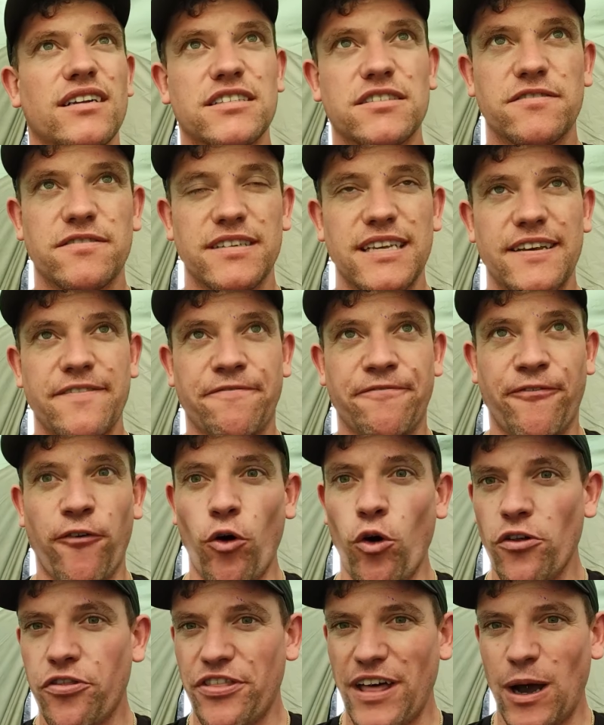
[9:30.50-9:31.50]
It's
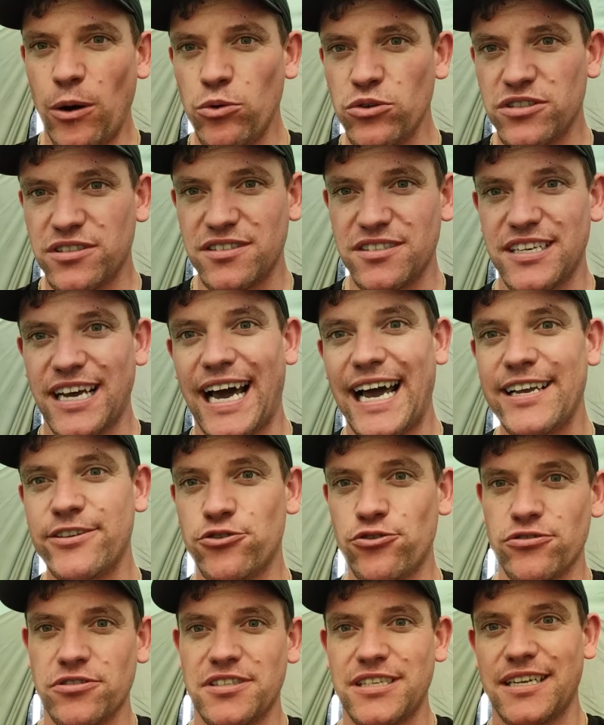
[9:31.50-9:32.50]
4,000
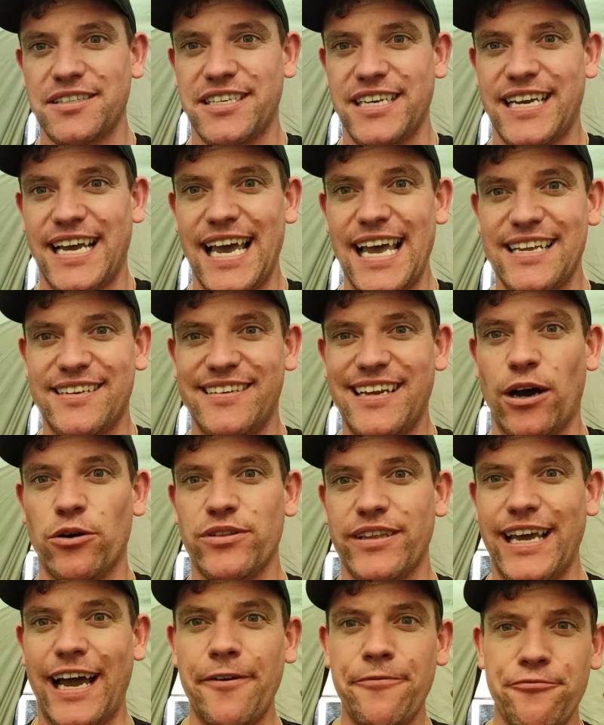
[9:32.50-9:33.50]
hydrostatic head. Now
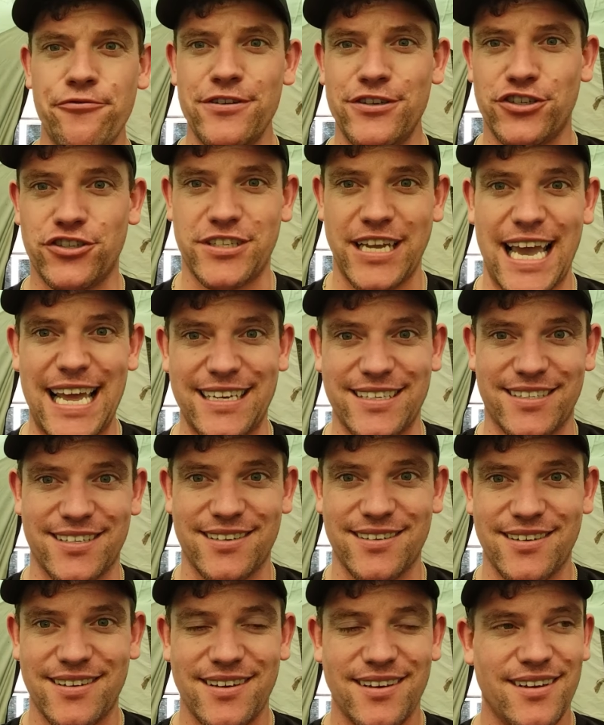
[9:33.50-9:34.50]
the average tent
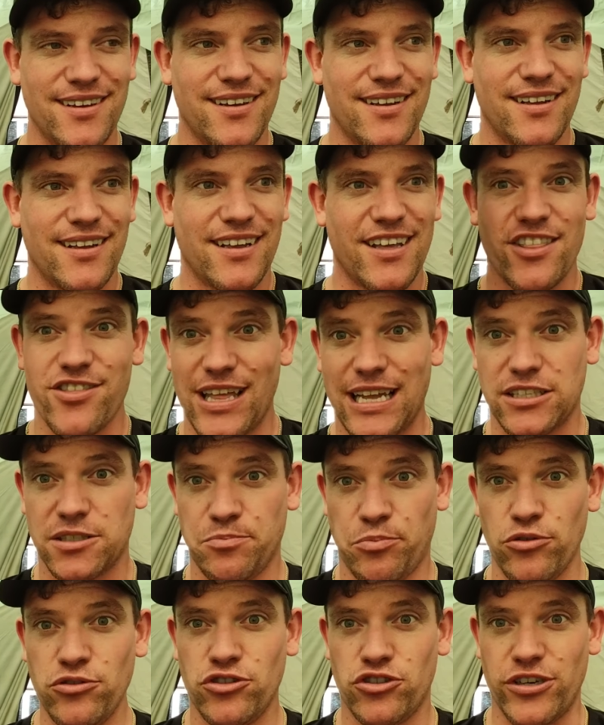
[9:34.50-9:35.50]
that's
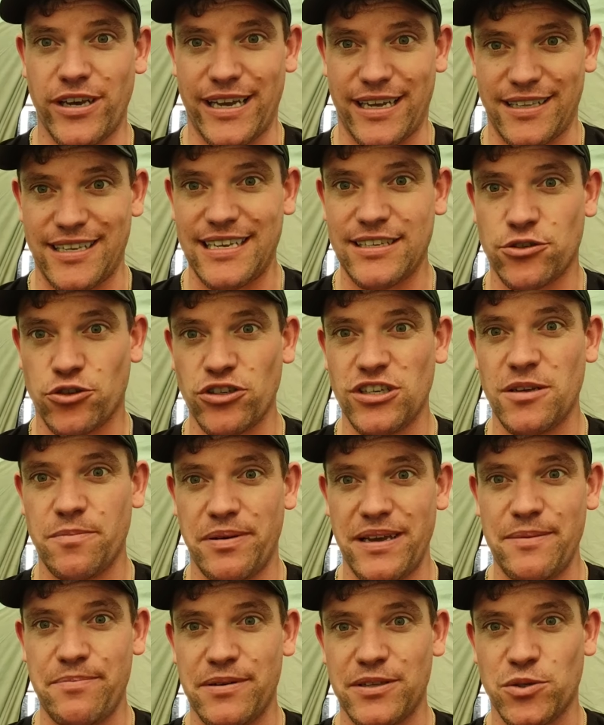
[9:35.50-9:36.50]
budget is going to
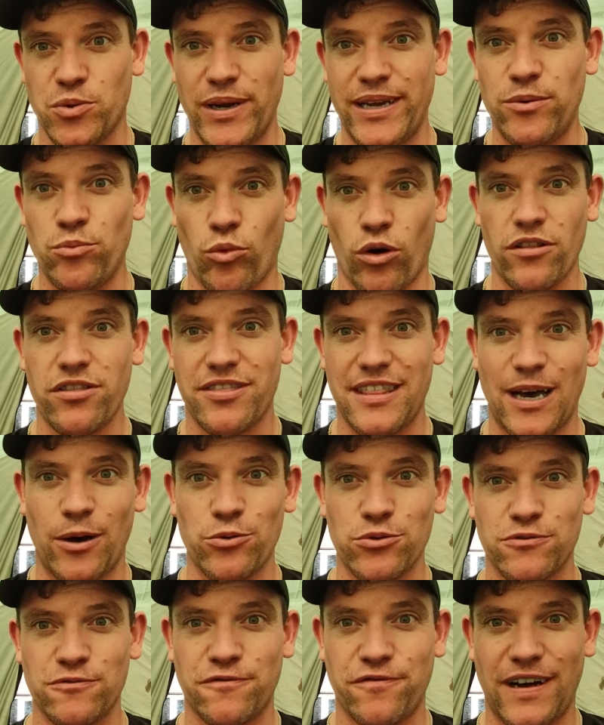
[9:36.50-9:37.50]
be between
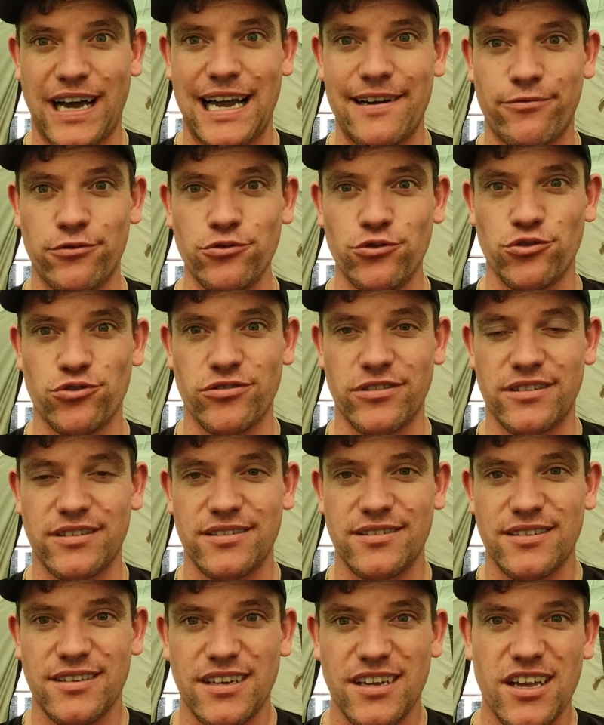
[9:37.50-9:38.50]
1,500
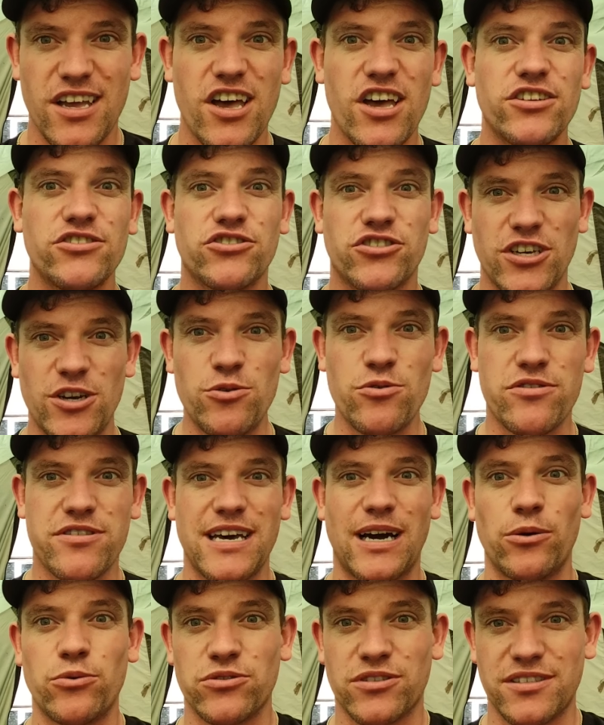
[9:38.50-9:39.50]
and
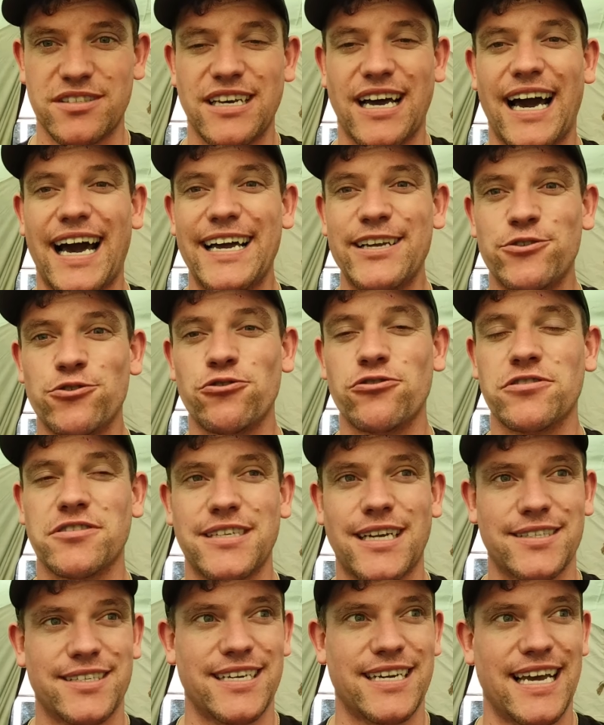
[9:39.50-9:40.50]
2,000
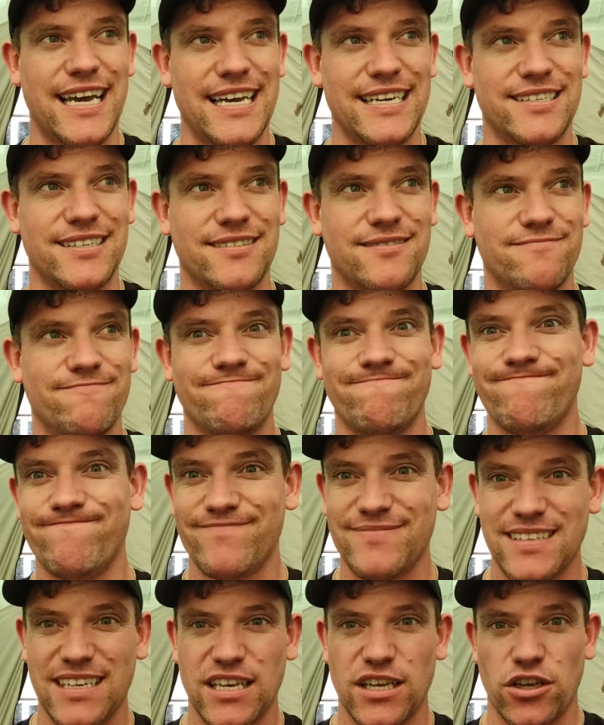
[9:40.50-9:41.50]
hydrostatic head.
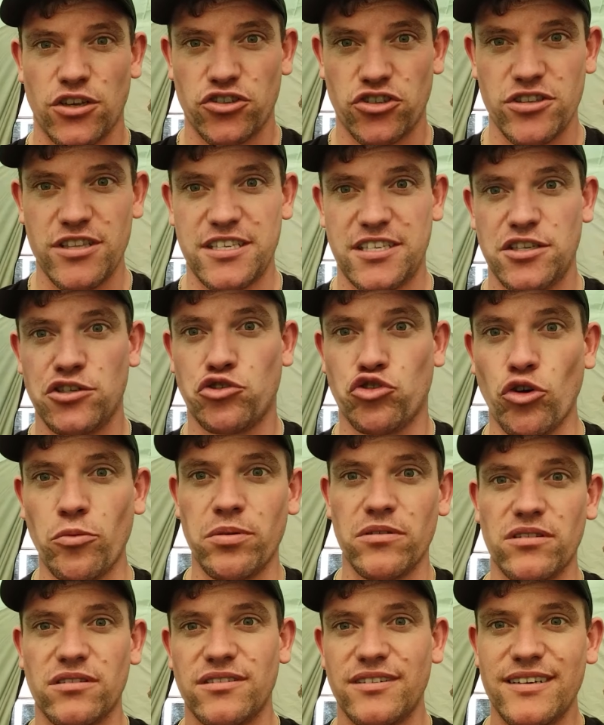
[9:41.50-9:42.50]
So this is
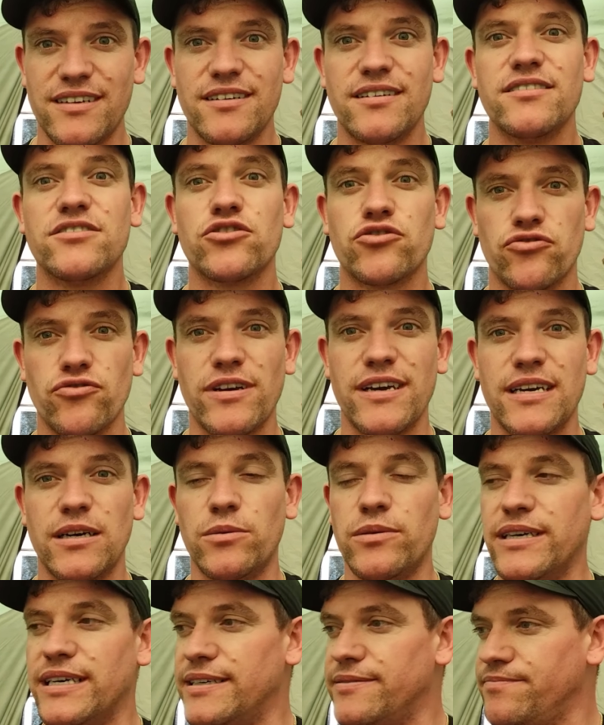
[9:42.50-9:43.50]
double straight
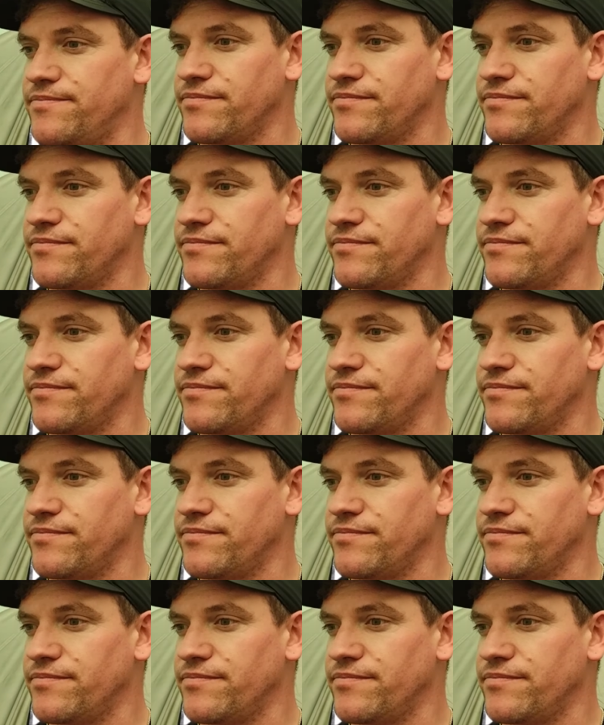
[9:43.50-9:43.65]
away.